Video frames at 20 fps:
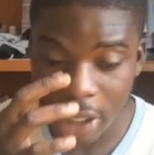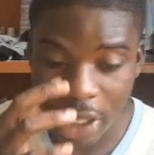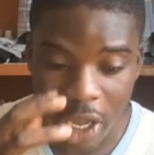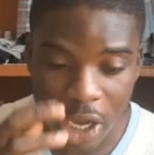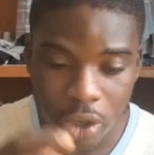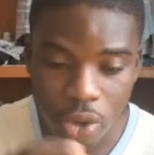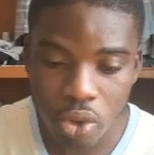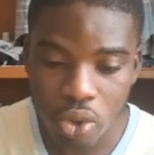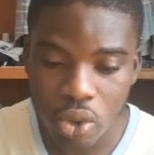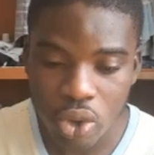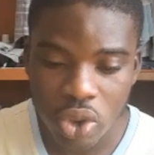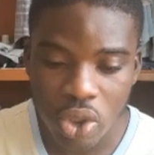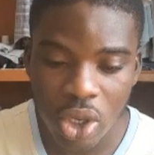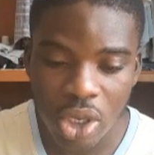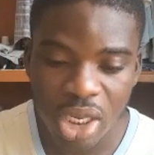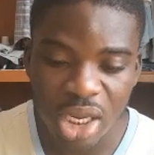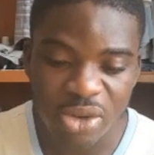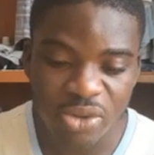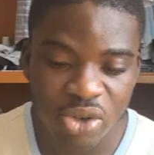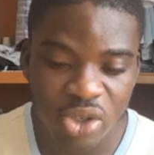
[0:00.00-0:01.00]
There are no
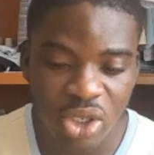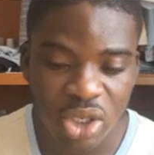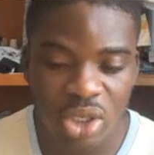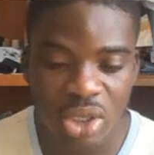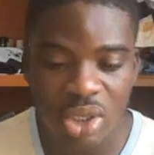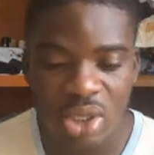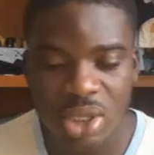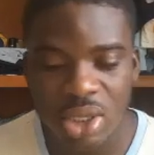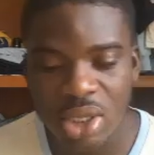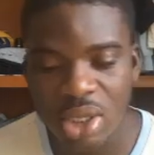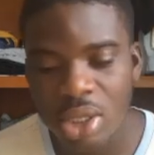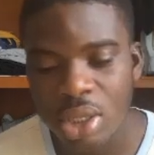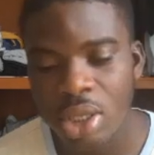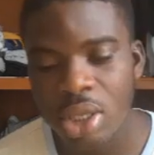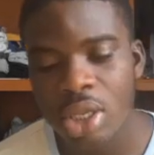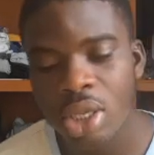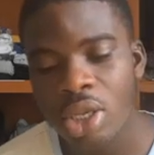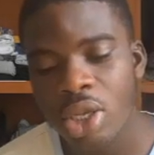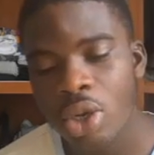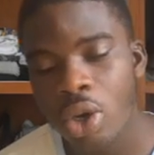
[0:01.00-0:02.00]
stock level changes
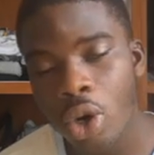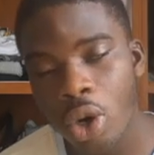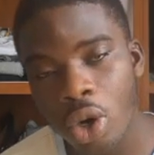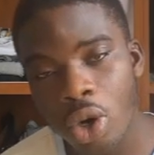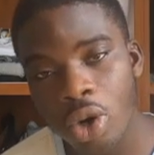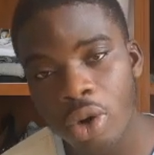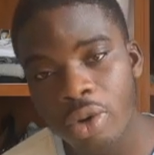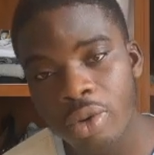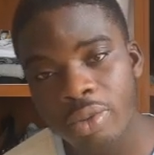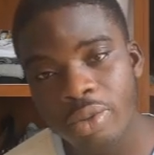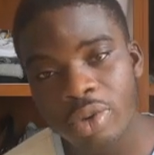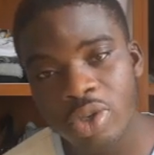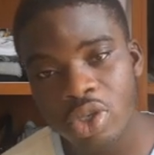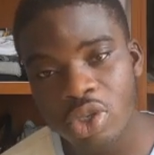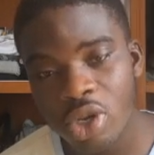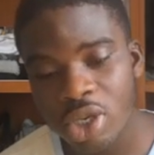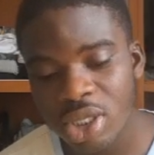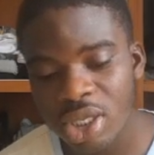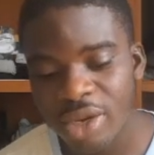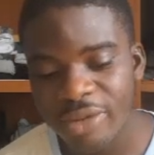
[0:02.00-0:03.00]
or
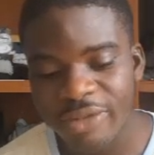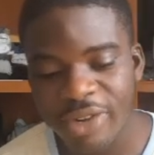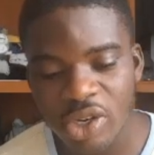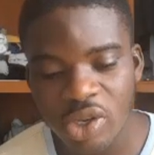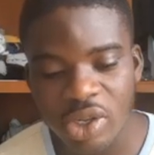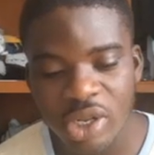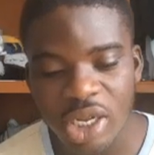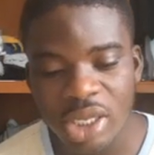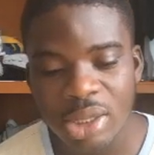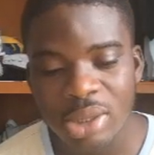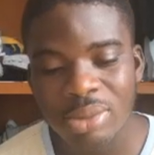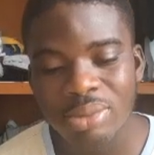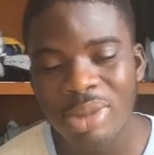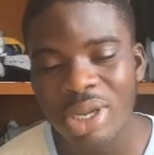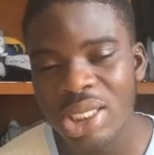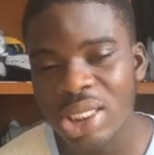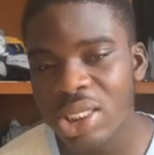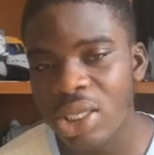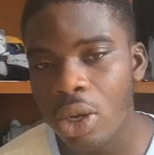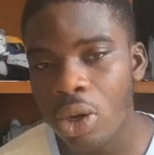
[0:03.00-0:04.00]
stocks are valued at
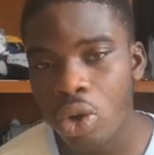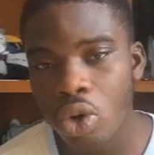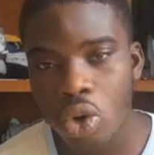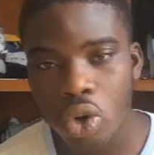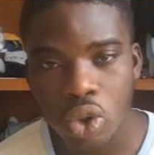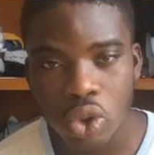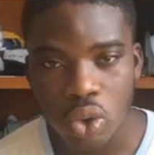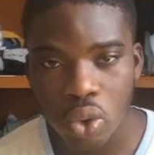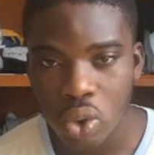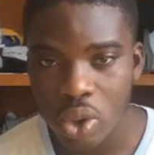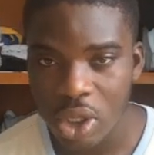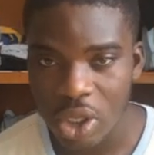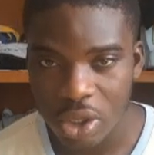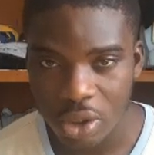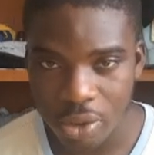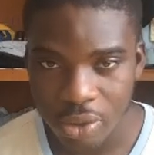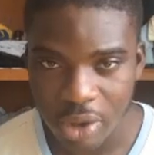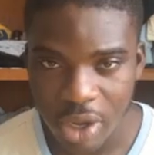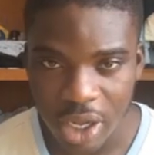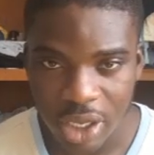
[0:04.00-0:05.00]
marginal cost only,
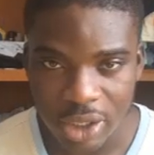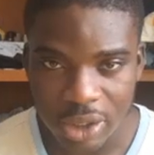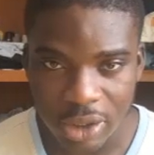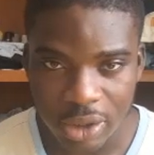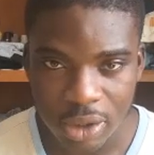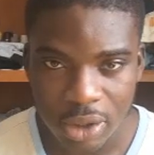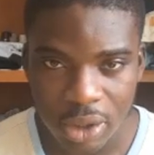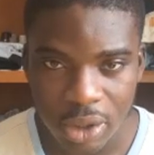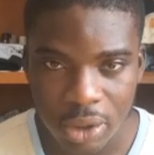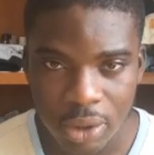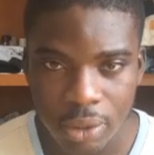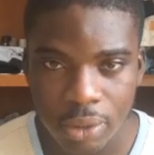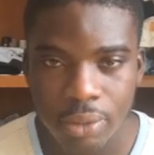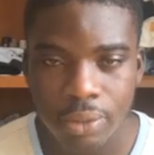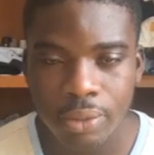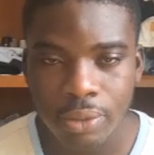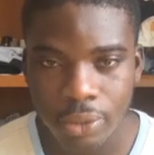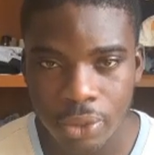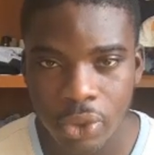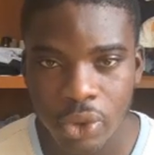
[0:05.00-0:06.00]
right?
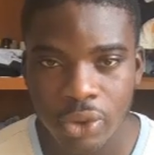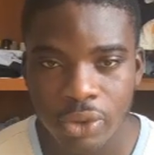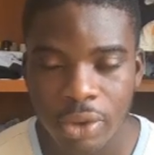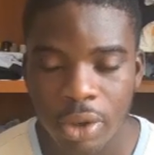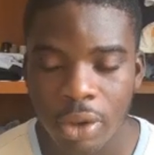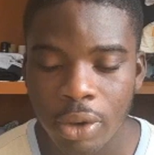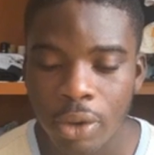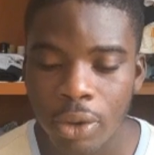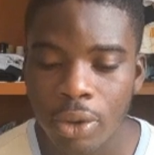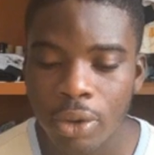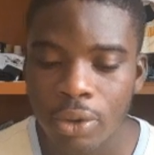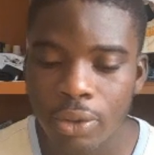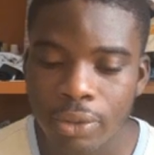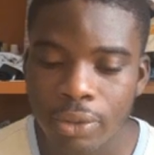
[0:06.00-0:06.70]
Well,